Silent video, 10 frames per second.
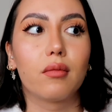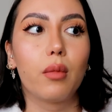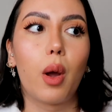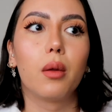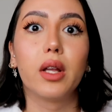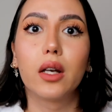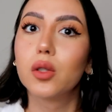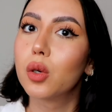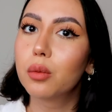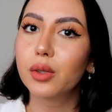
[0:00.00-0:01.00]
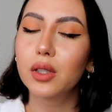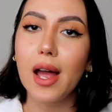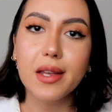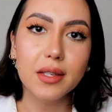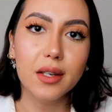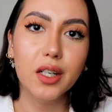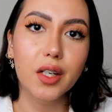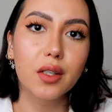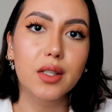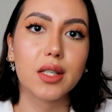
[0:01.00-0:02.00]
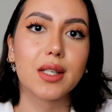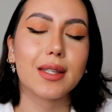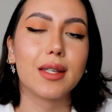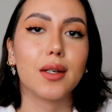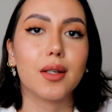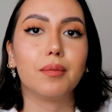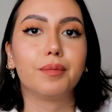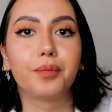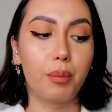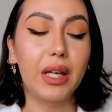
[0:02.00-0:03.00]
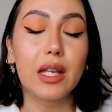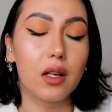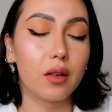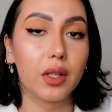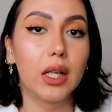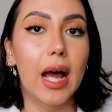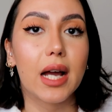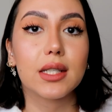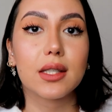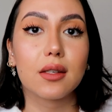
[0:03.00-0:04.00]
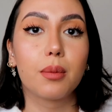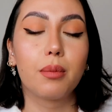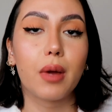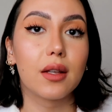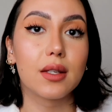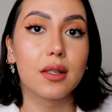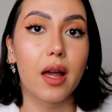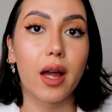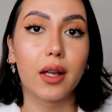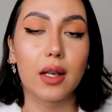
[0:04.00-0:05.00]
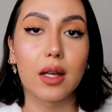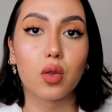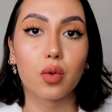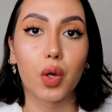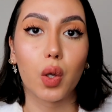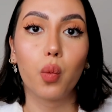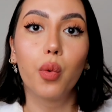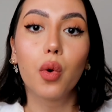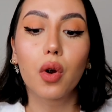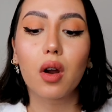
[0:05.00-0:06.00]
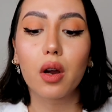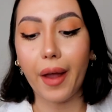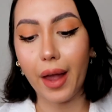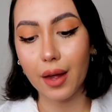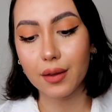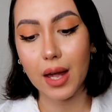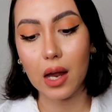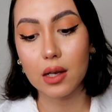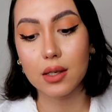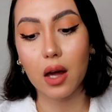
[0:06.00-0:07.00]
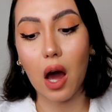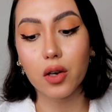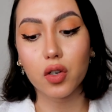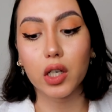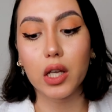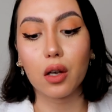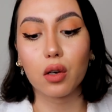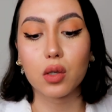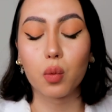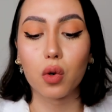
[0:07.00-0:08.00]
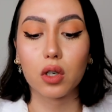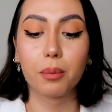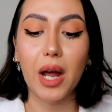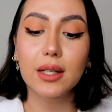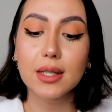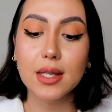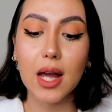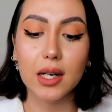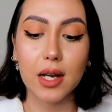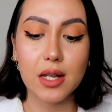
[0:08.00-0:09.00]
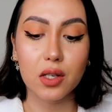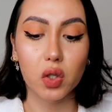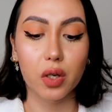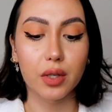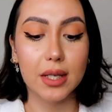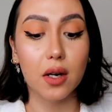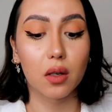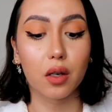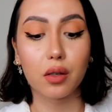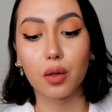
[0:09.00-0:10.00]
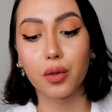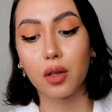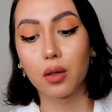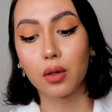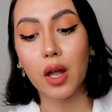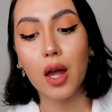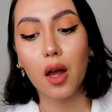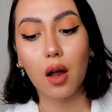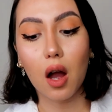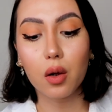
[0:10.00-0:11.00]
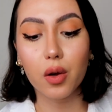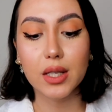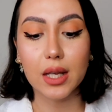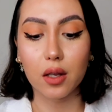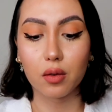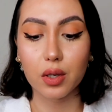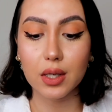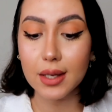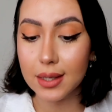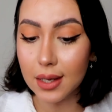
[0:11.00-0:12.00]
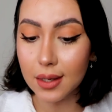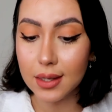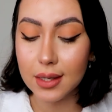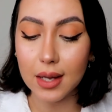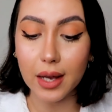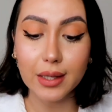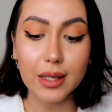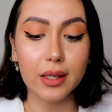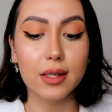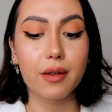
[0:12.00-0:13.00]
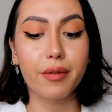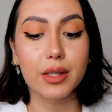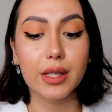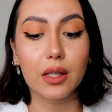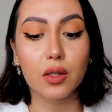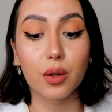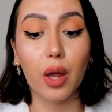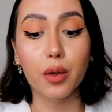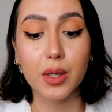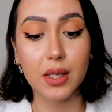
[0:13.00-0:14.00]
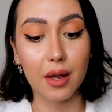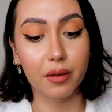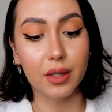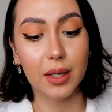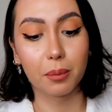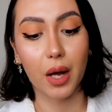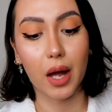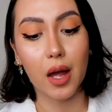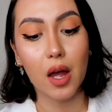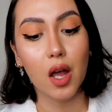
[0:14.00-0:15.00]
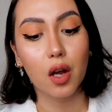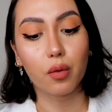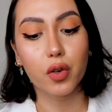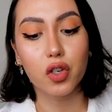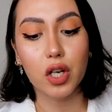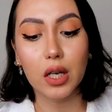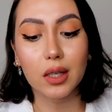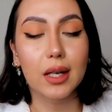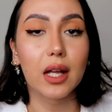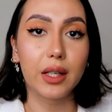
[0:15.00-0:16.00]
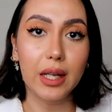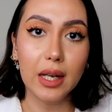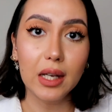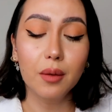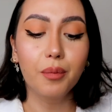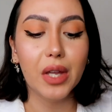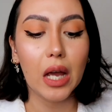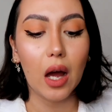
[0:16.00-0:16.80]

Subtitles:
probably October last year, since the beginning of the last Palestine-Israel war, and that is the 100 Years War in Palestine, a history of settler colonial conquest and resistance, 1917-2017 by Rashid, Khalidi.